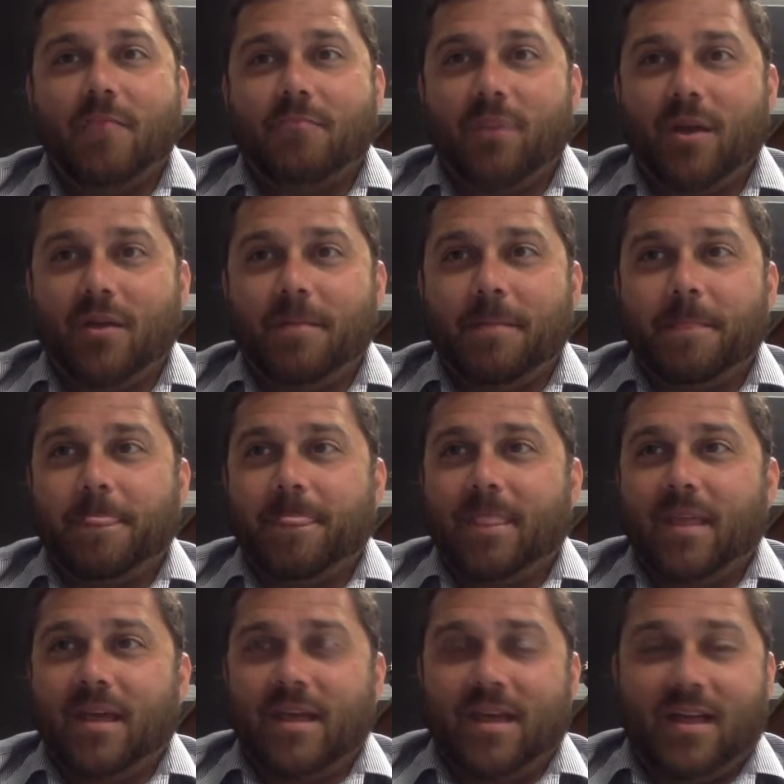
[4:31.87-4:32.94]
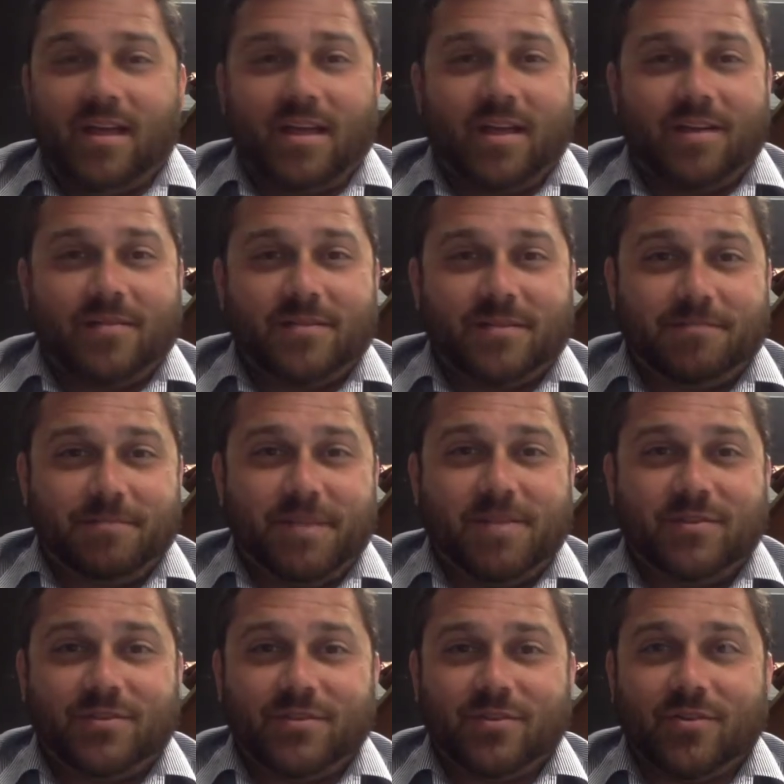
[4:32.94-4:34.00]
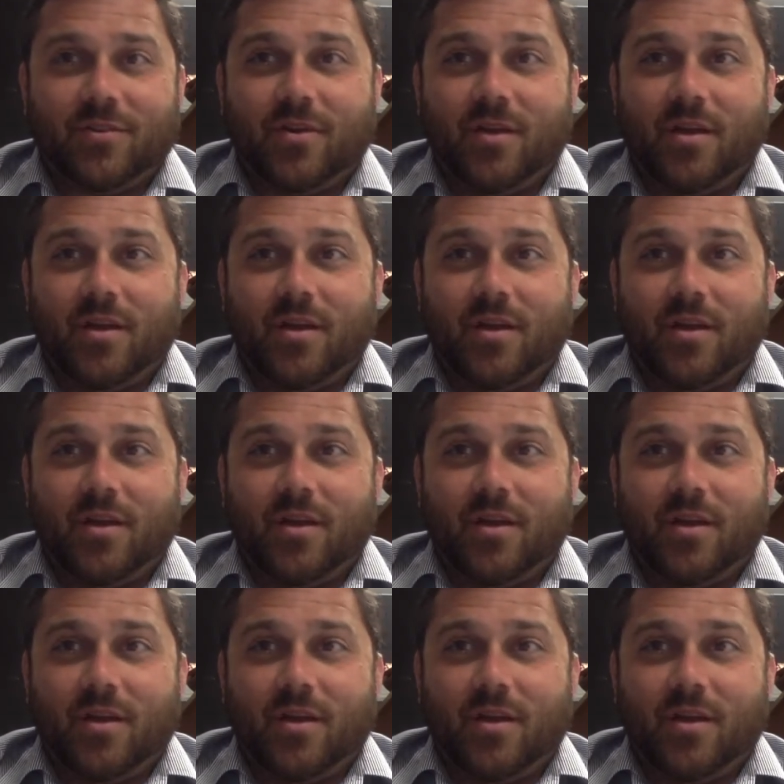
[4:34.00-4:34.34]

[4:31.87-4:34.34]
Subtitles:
But a speedster,